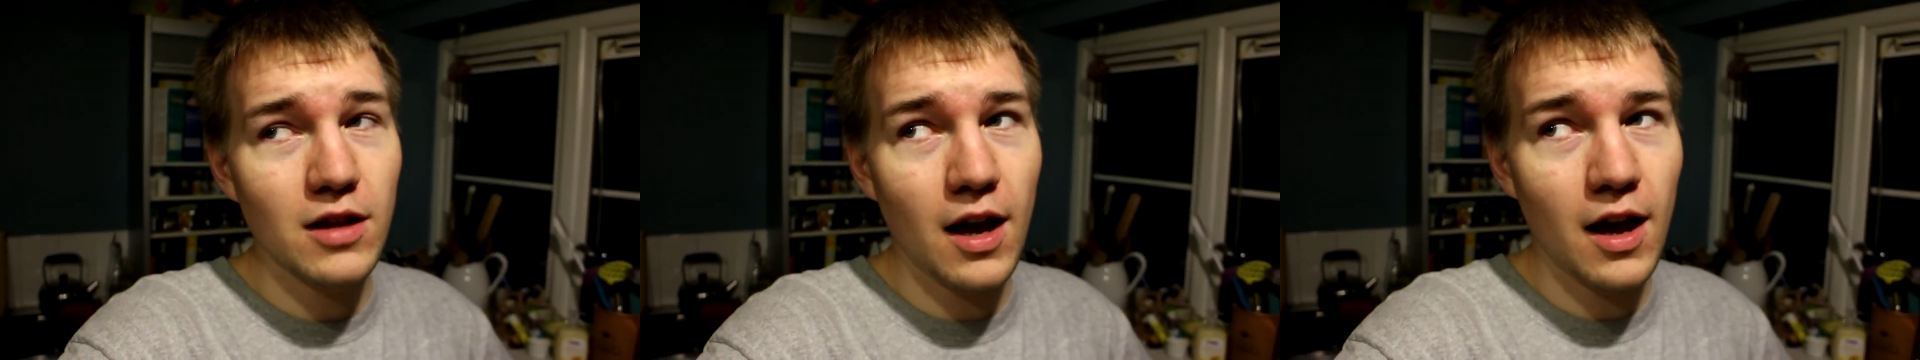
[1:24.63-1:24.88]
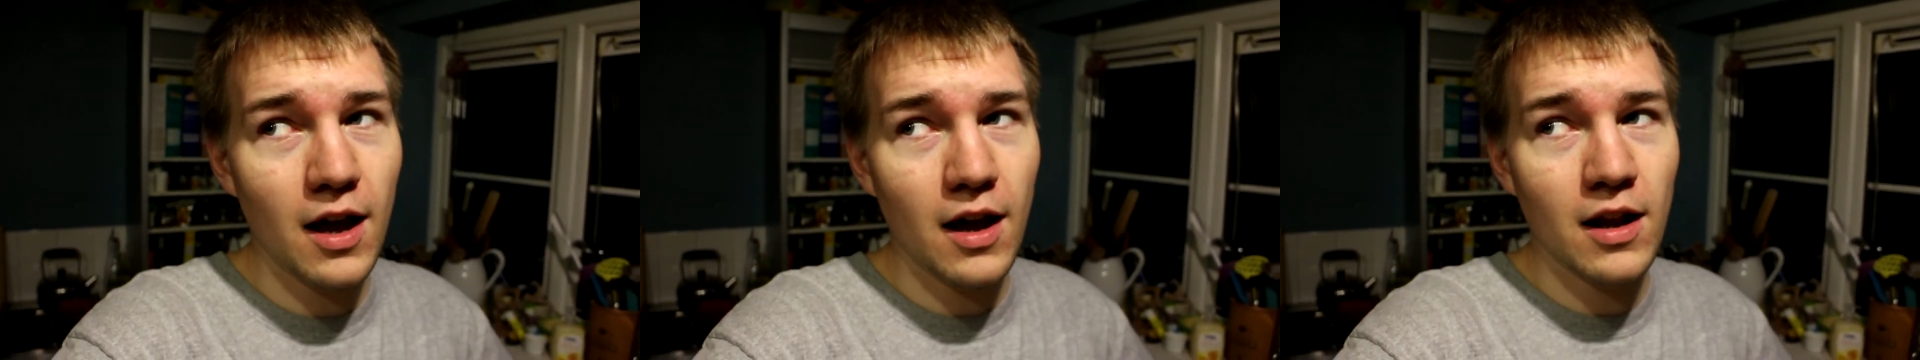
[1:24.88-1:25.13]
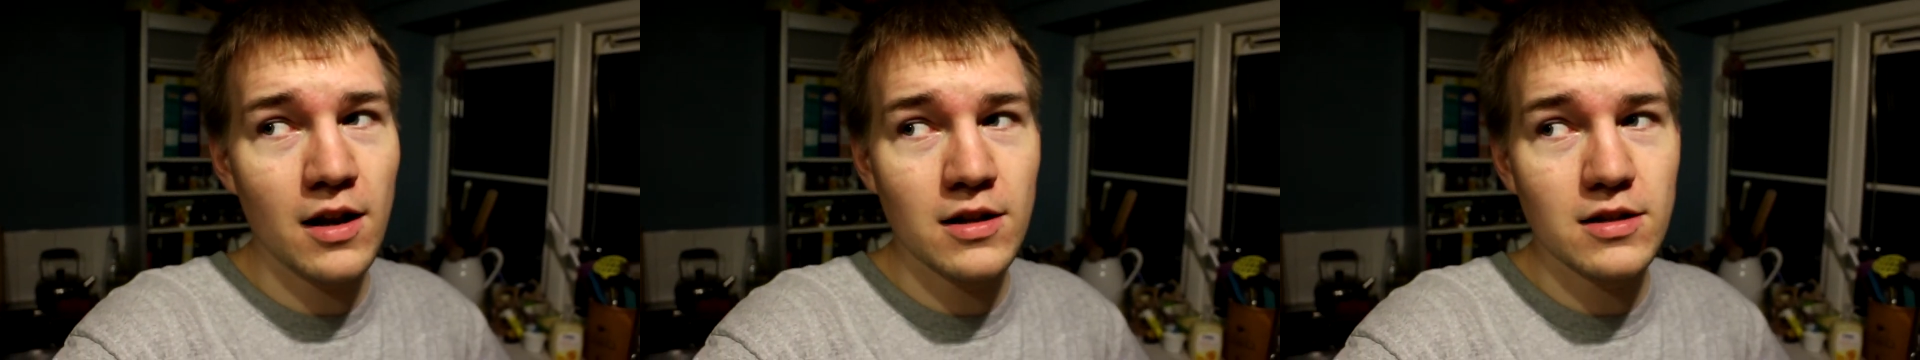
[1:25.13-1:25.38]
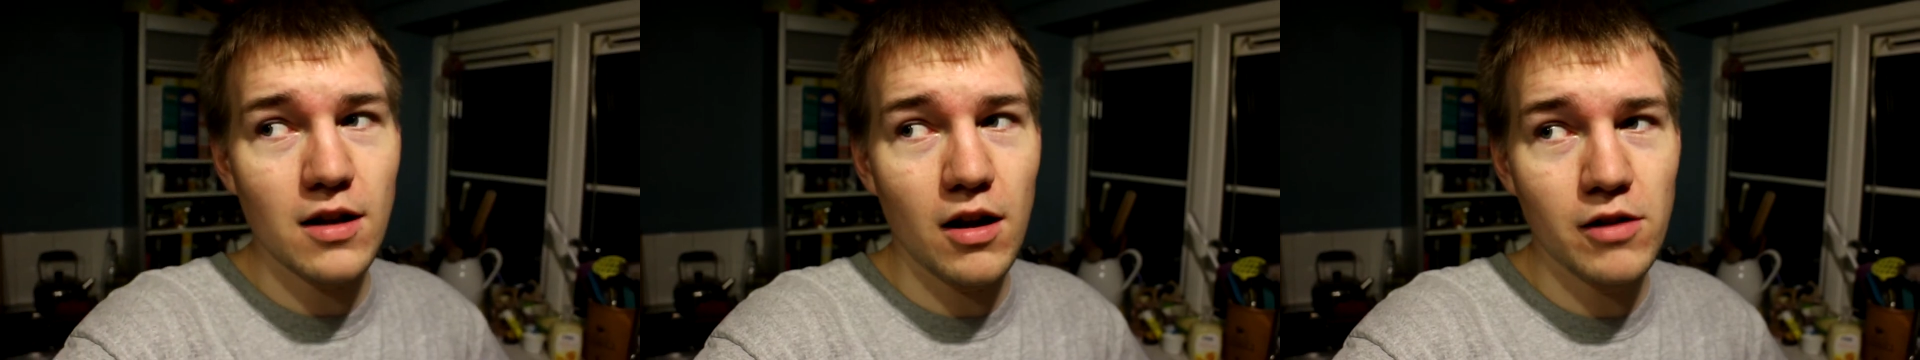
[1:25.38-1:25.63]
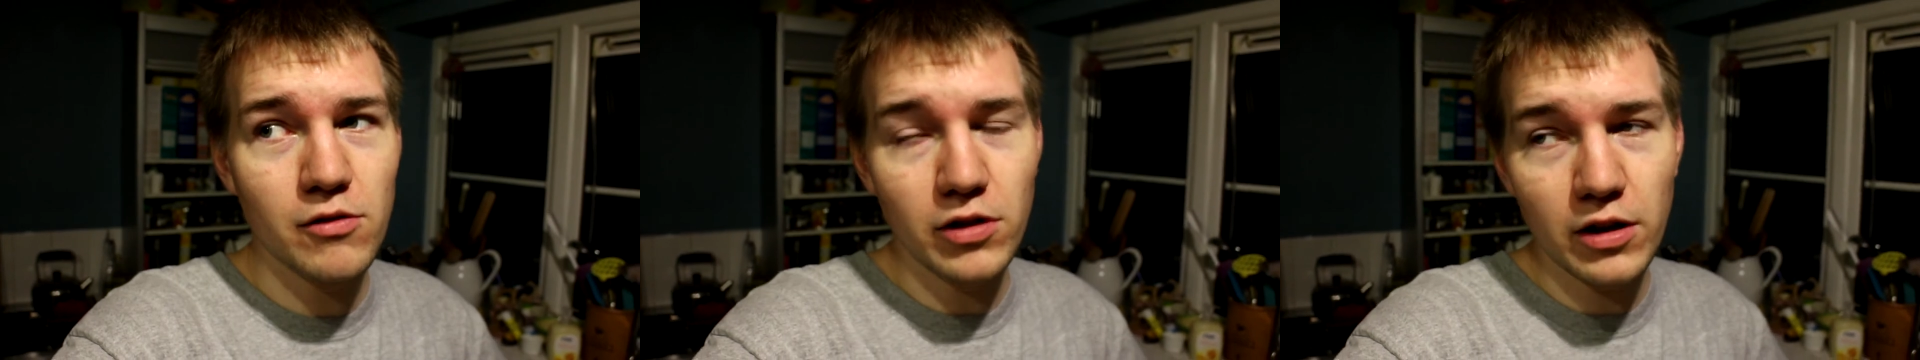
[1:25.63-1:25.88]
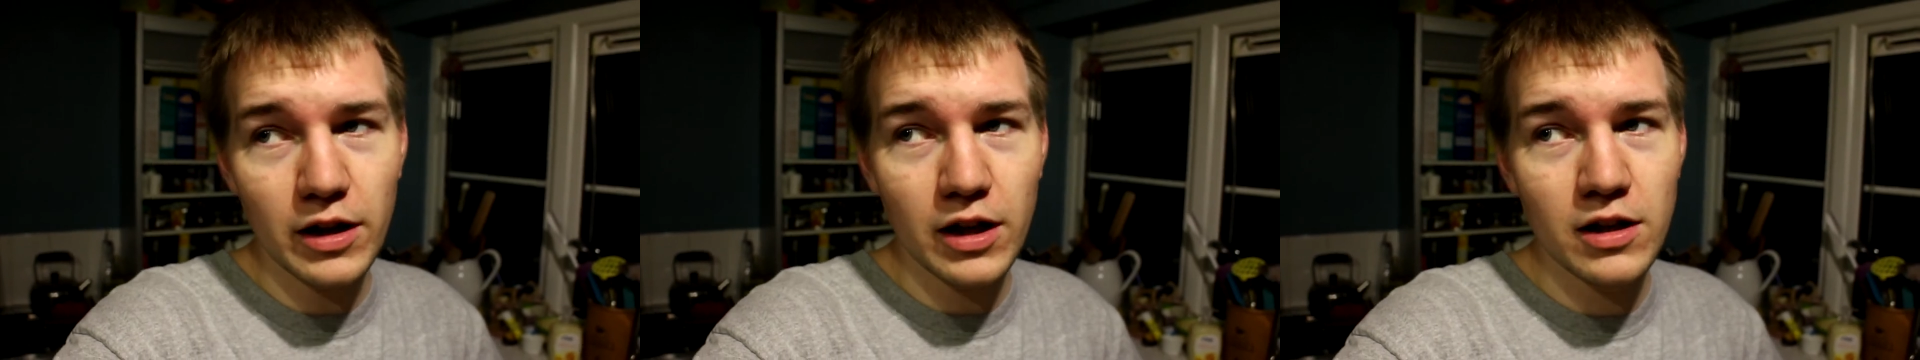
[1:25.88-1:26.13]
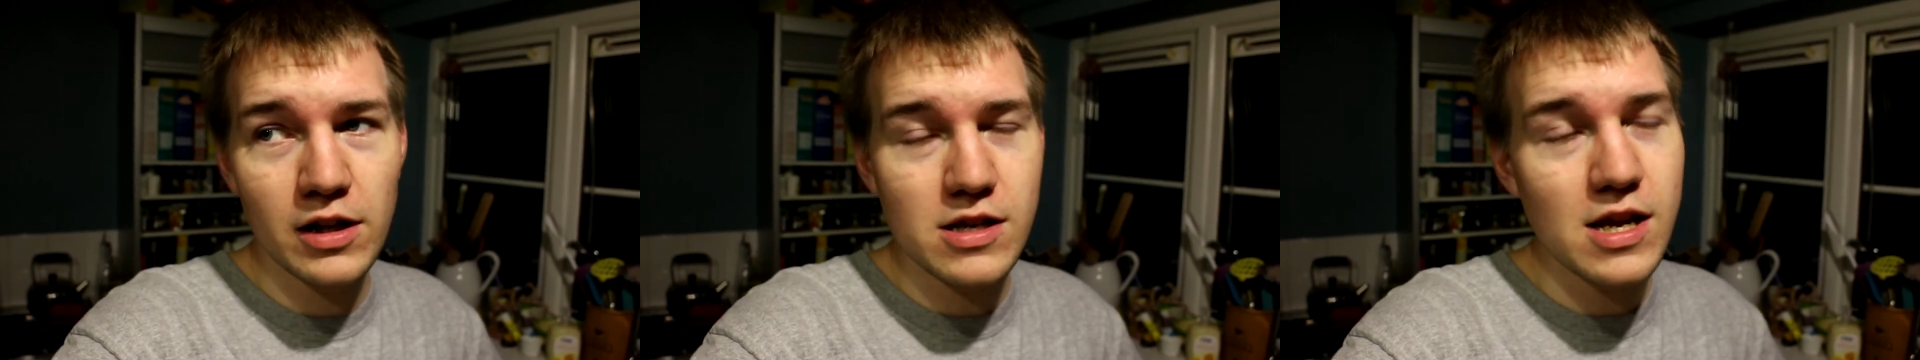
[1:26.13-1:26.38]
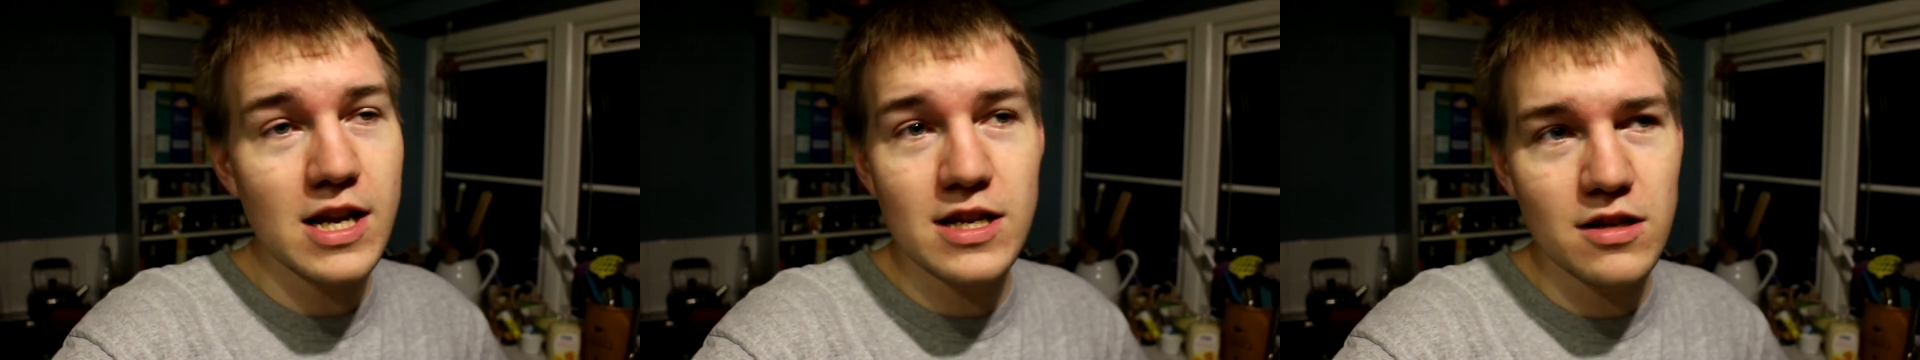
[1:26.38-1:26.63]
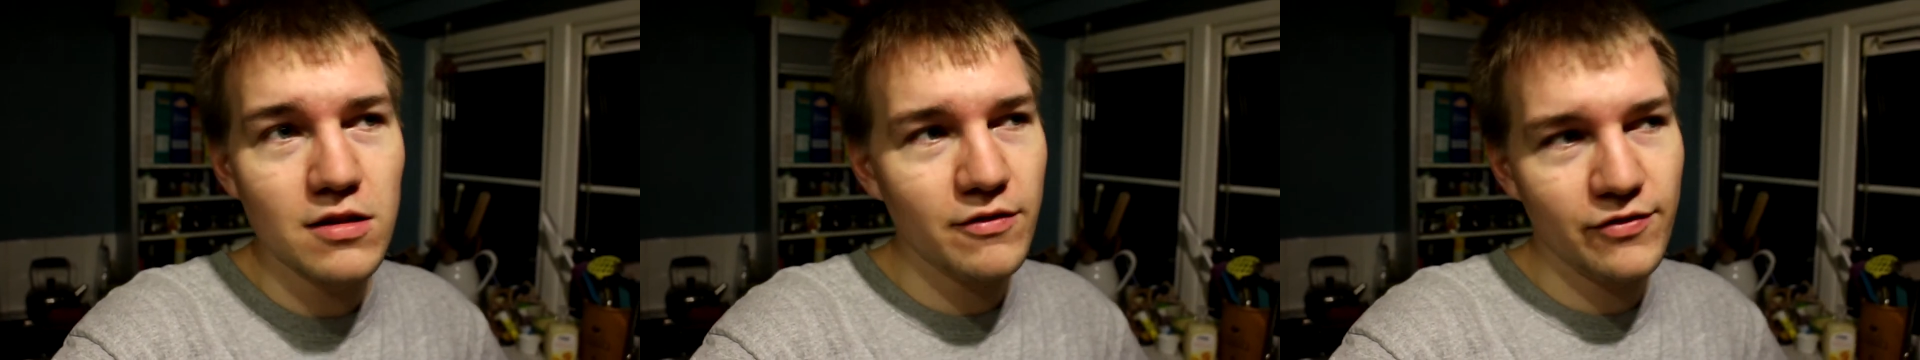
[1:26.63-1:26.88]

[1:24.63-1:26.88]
and I will look like an idiot